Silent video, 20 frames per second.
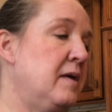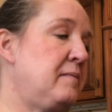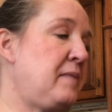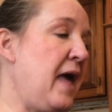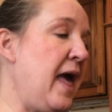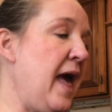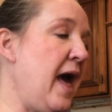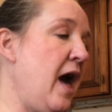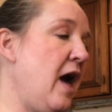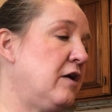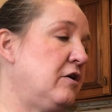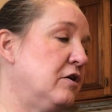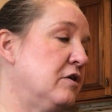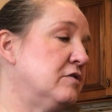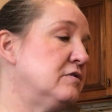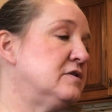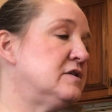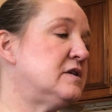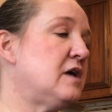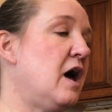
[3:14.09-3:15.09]

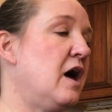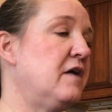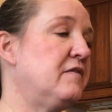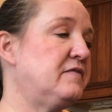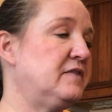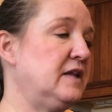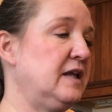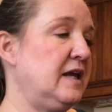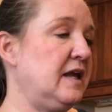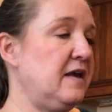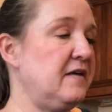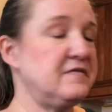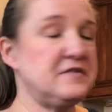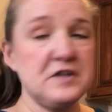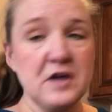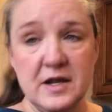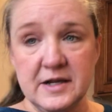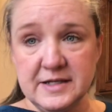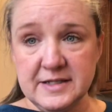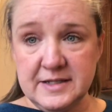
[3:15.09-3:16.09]
Patterns of leaves
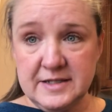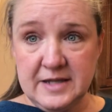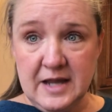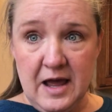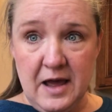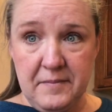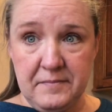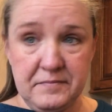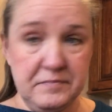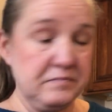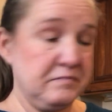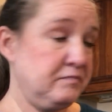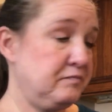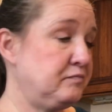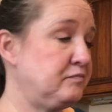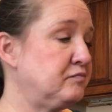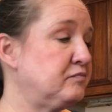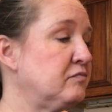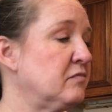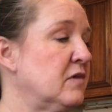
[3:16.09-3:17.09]
on a stem.
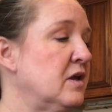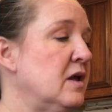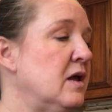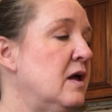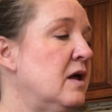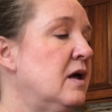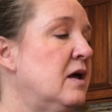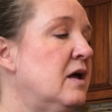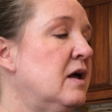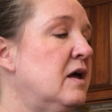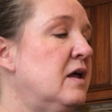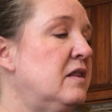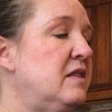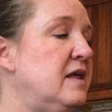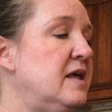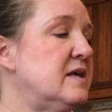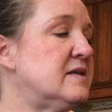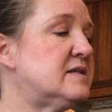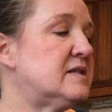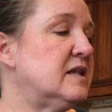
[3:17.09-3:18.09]

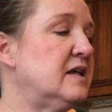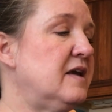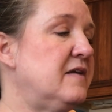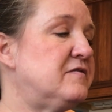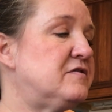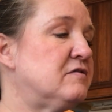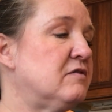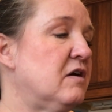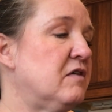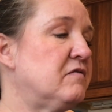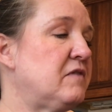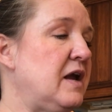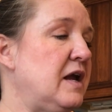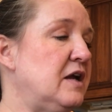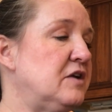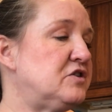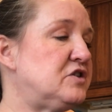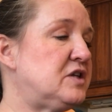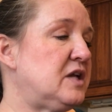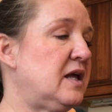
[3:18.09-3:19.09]
These leaves are
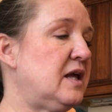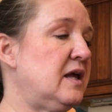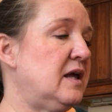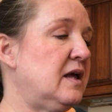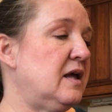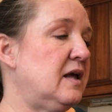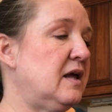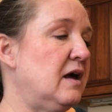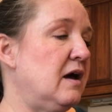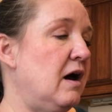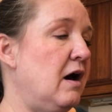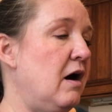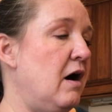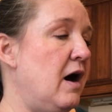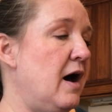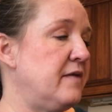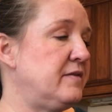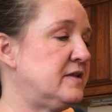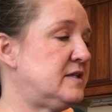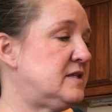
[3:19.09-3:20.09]
arranged
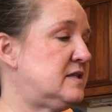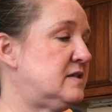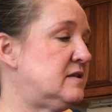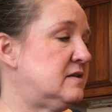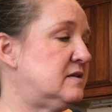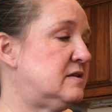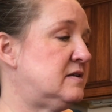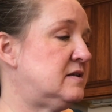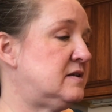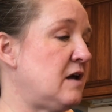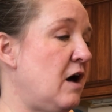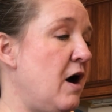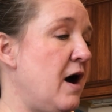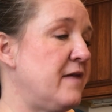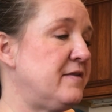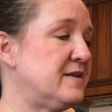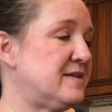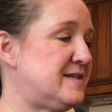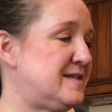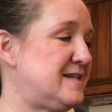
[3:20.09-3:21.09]

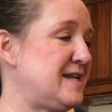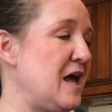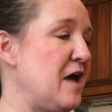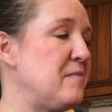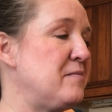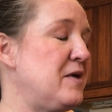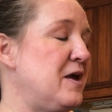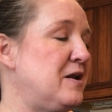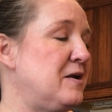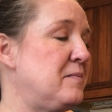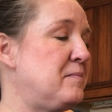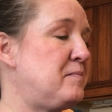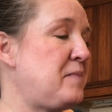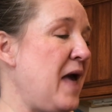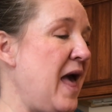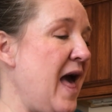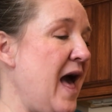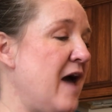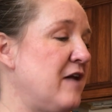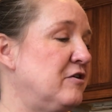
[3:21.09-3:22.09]
on the stem in a
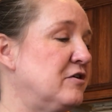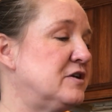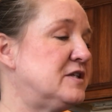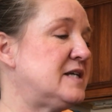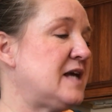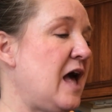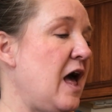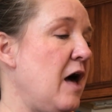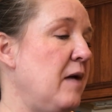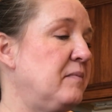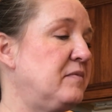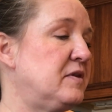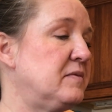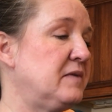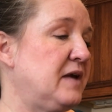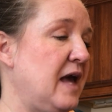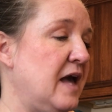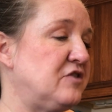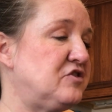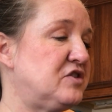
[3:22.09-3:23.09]
pattern to help them
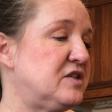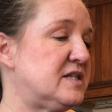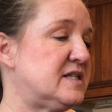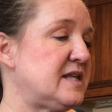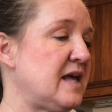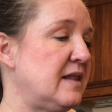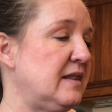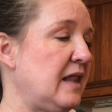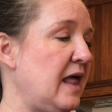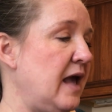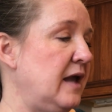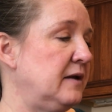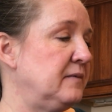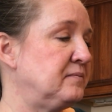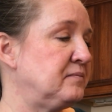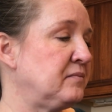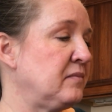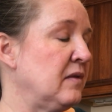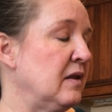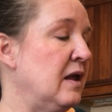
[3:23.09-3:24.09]
catch the sunlight.
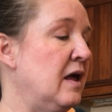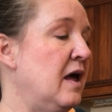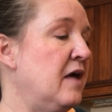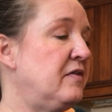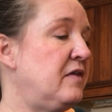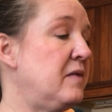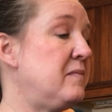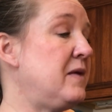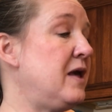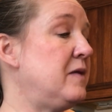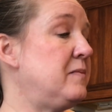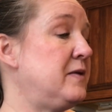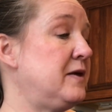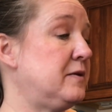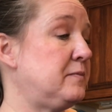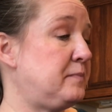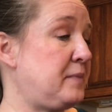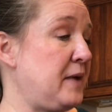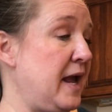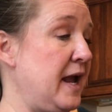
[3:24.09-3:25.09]
They may be
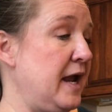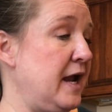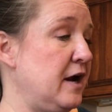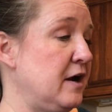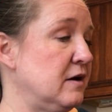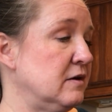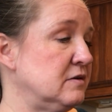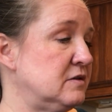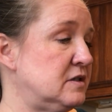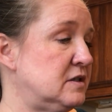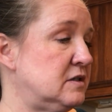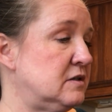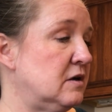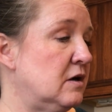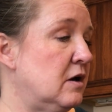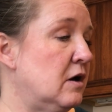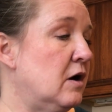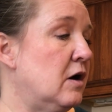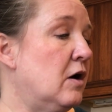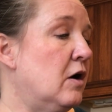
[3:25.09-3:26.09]
in pairs
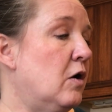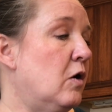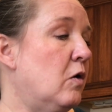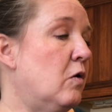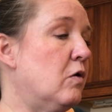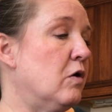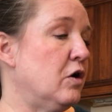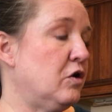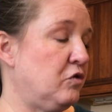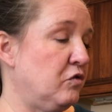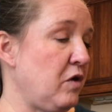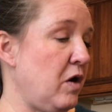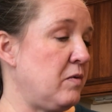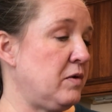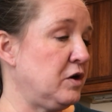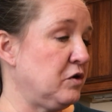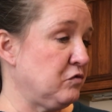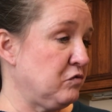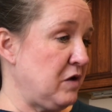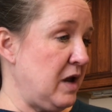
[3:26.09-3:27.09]
or grow
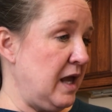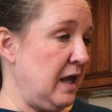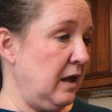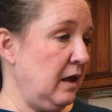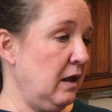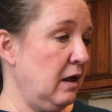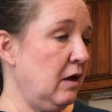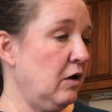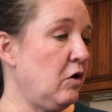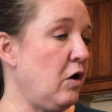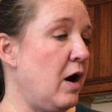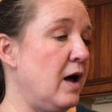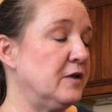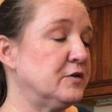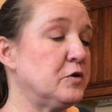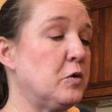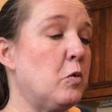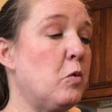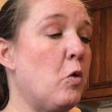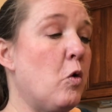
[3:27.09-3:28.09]
in a ring
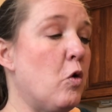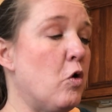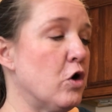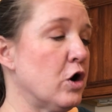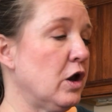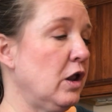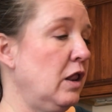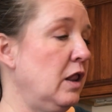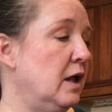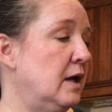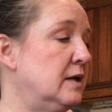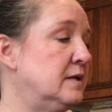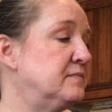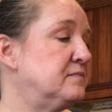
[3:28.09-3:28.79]
called a whorl